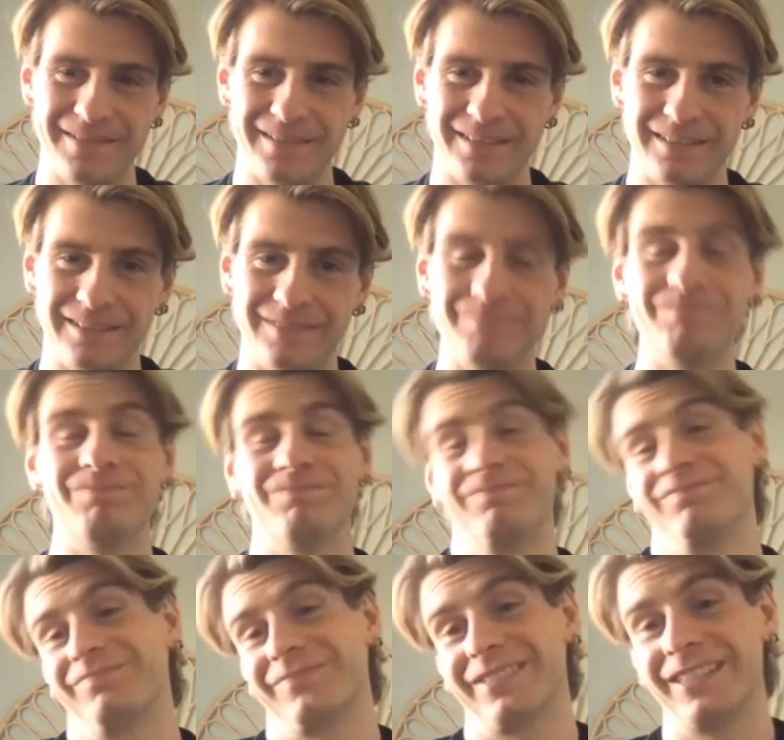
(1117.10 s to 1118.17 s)
Mm,
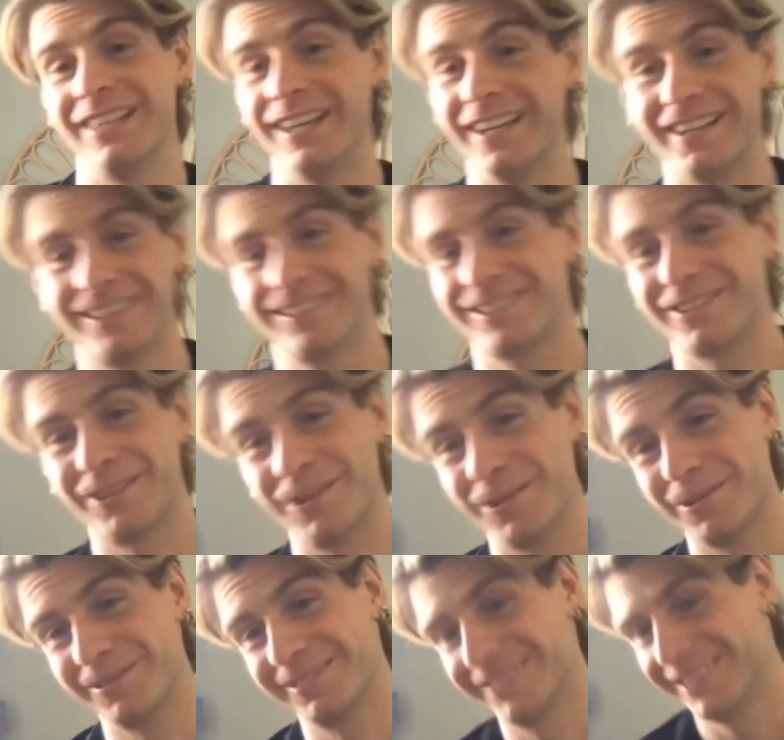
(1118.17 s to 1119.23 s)
yeah. So
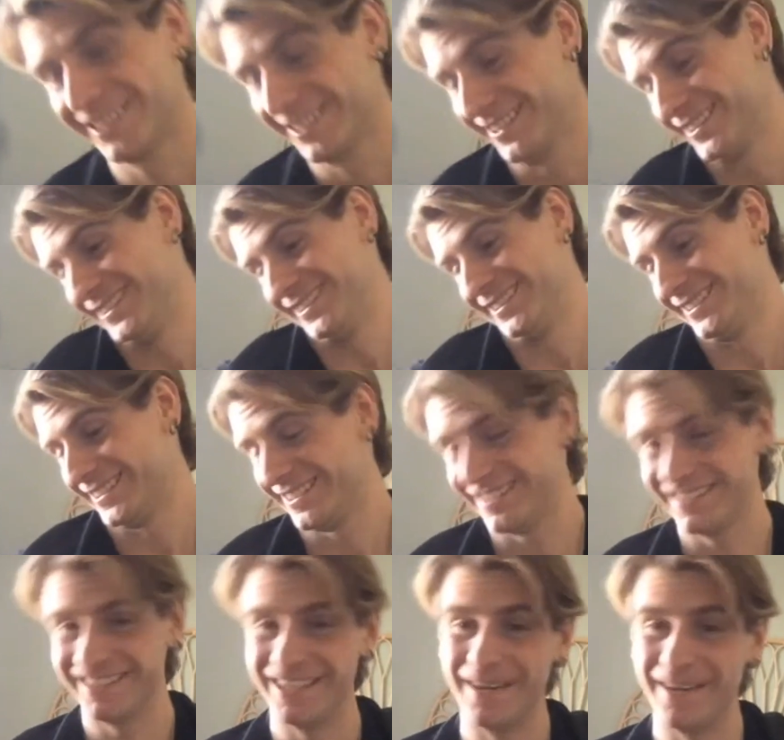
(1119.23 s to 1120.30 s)
yeah.